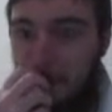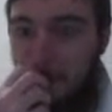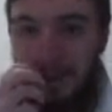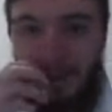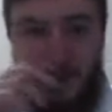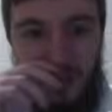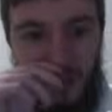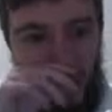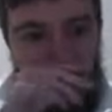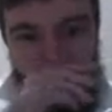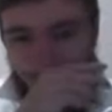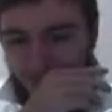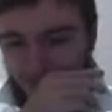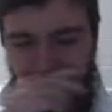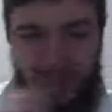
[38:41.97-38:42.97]
and the
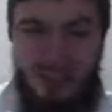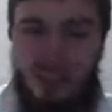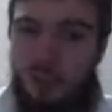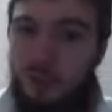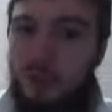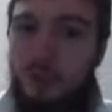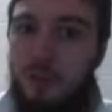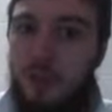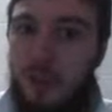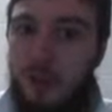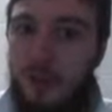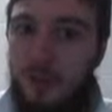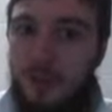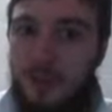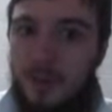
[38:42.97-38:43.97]
chimpanzee looks
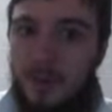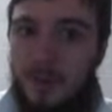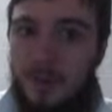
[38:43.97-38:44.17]
starved.